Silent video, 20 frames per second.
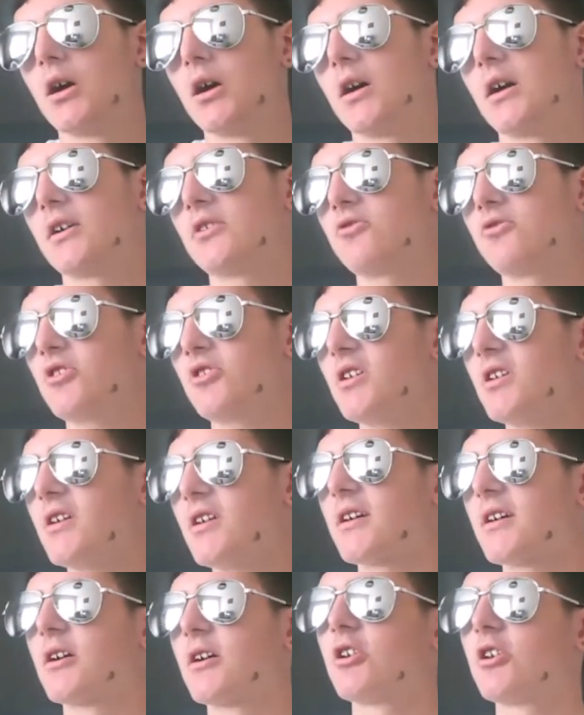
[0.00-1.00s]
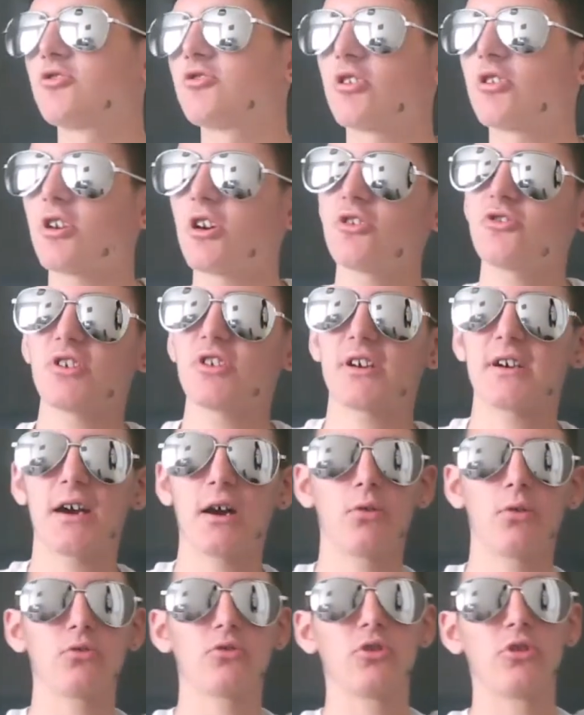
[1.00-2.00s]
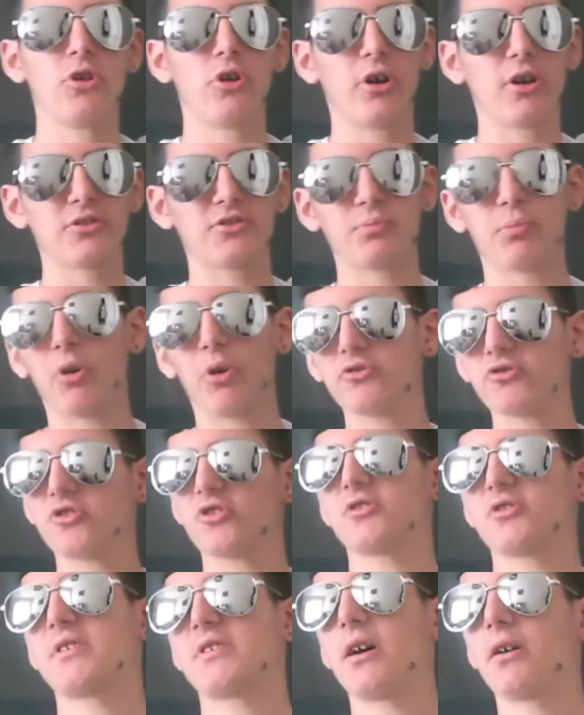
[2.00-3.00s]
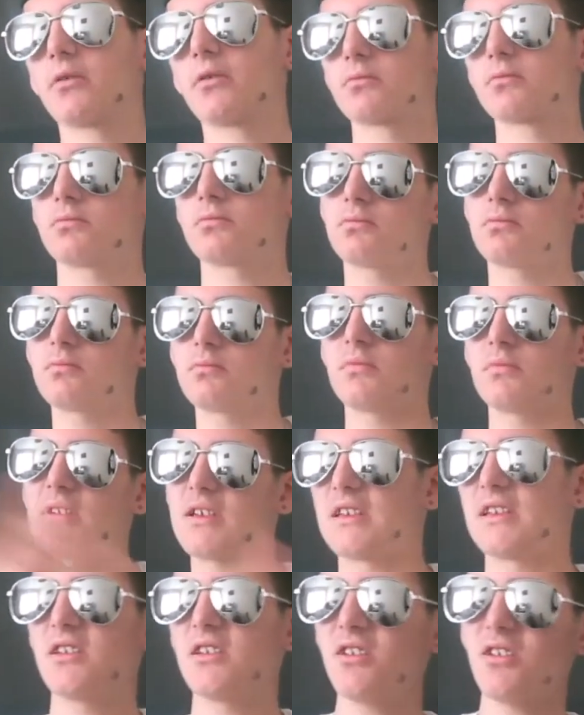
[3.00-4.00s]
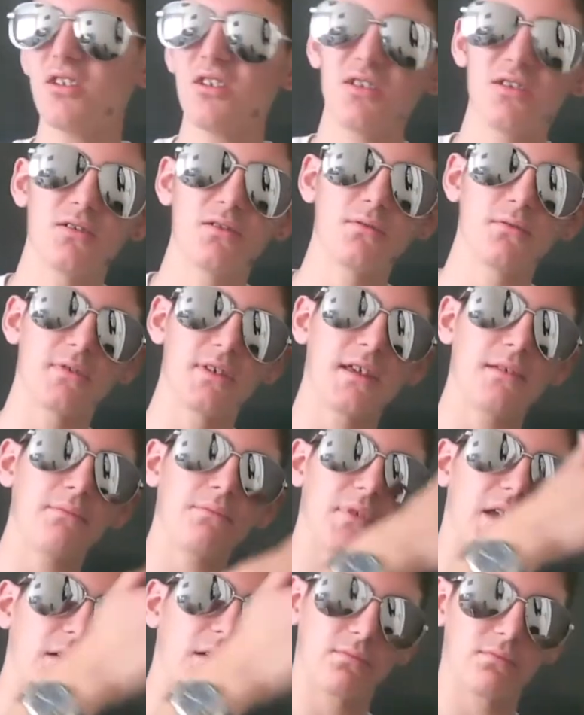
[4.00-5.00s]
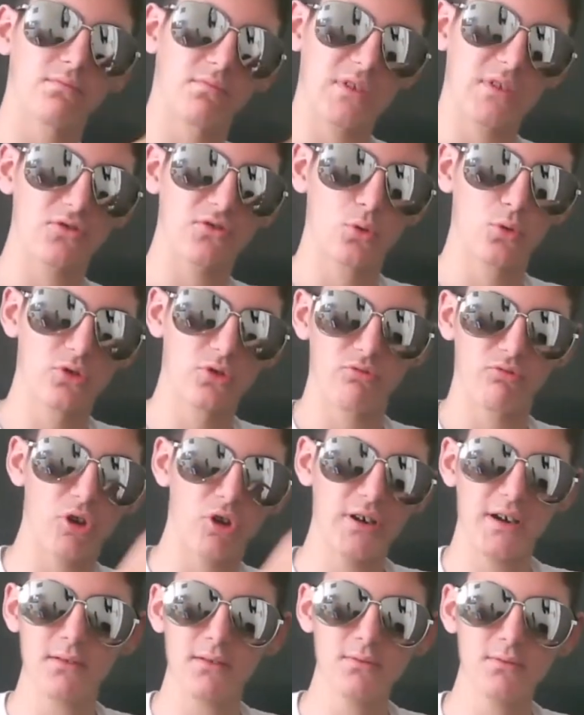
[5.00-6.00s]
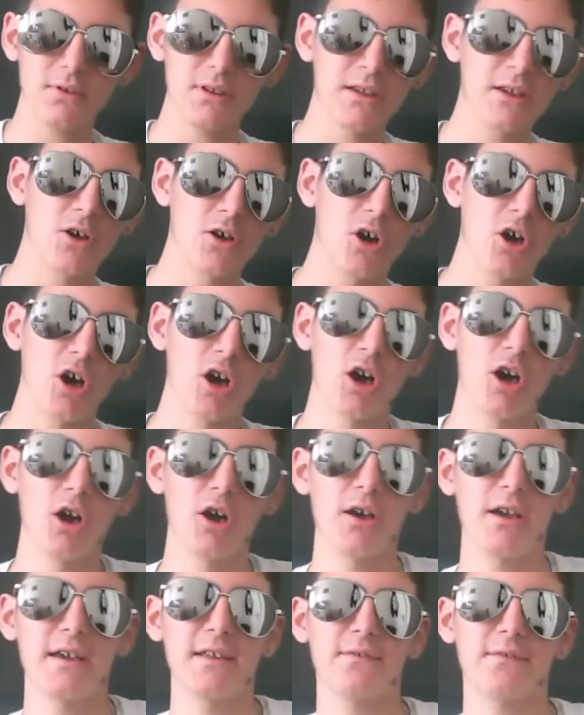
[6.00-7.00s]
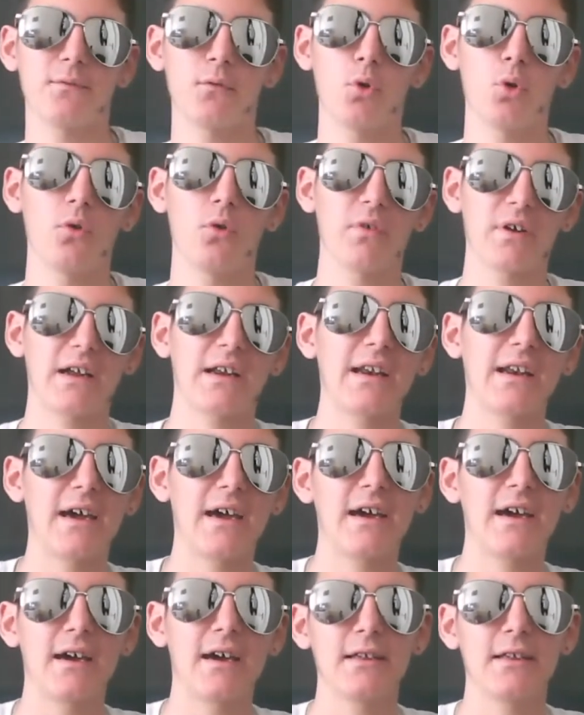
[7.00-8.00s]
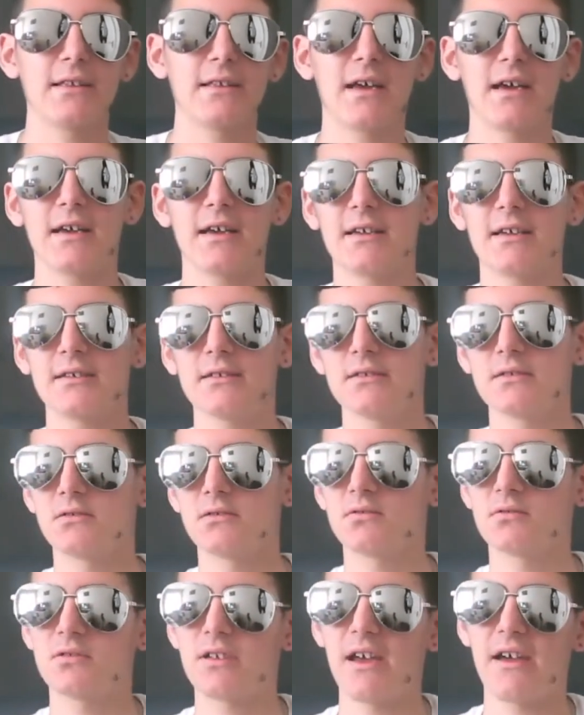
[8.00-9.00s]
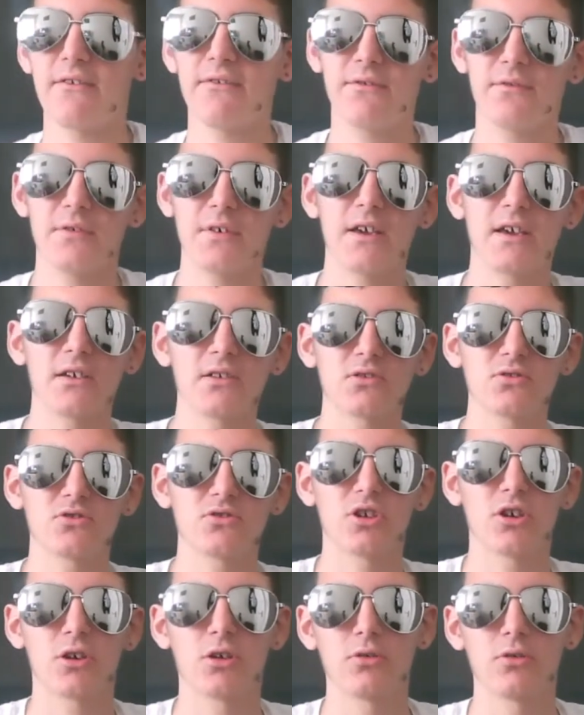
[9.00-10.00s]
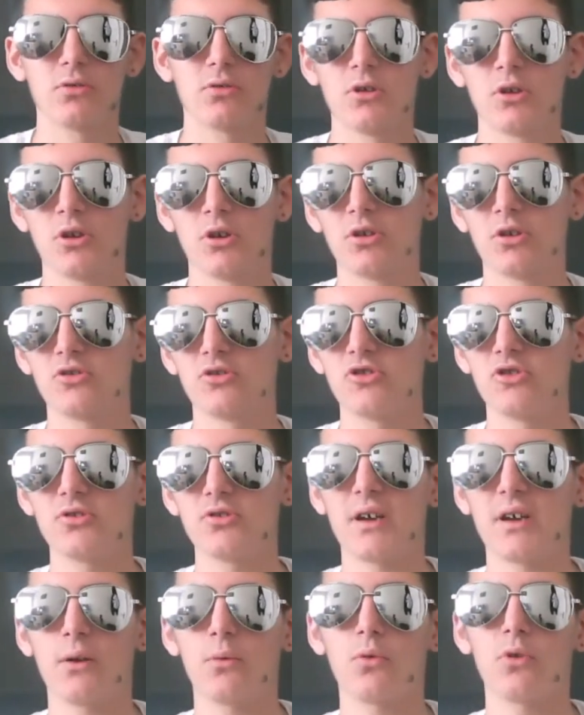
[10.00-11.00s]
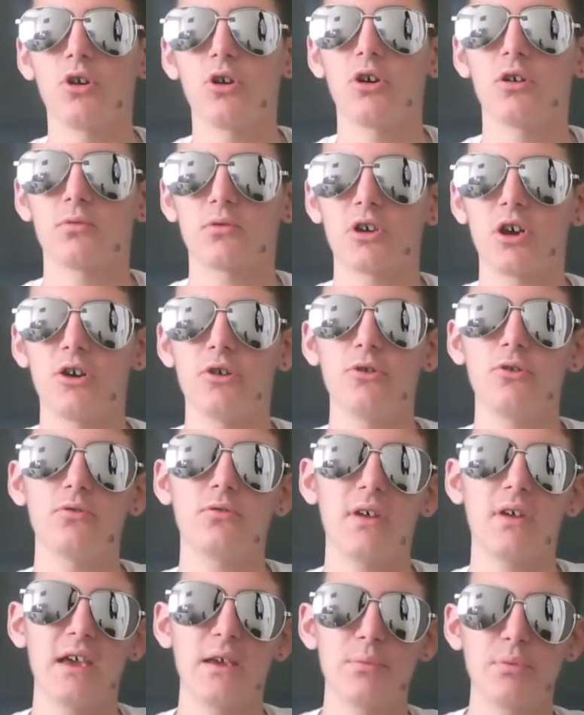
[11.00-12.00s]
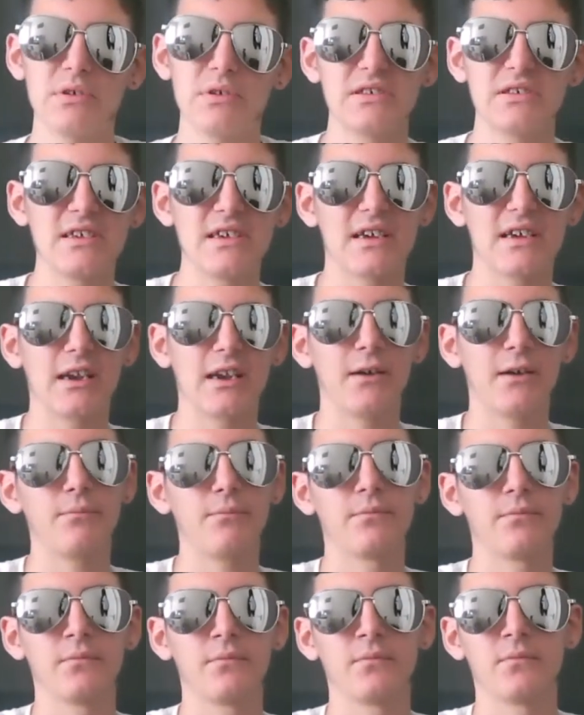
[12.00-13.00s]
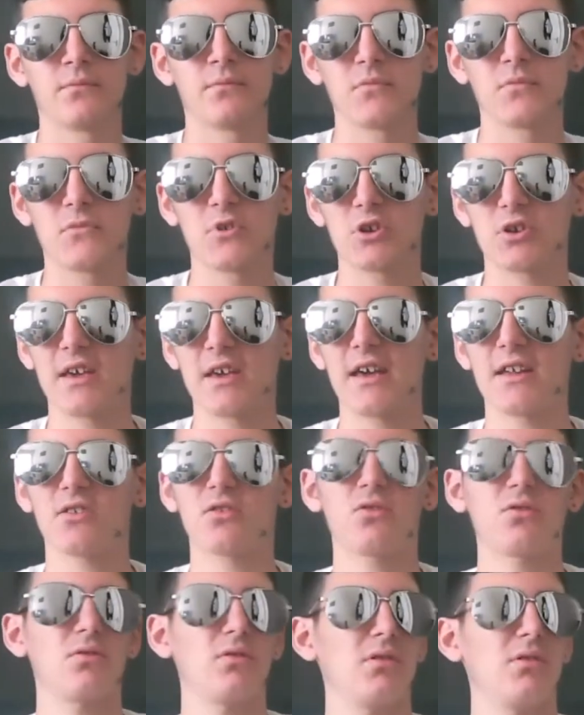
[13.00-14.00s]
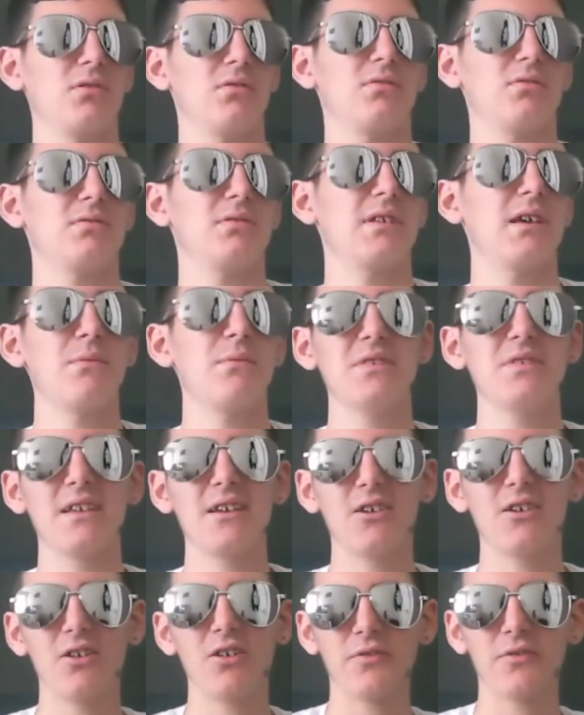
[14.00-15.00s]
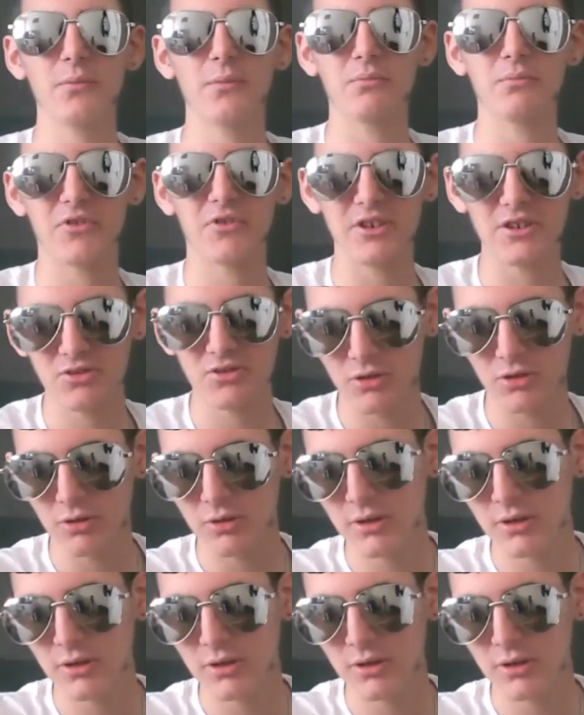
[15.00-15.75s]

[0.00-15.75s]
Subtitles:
And yeah, so go check out sponsor down here. Yeah, down this corner right now. It's for the clan and everything. So use our code APZclan to get 10% off, I'm pretty sure,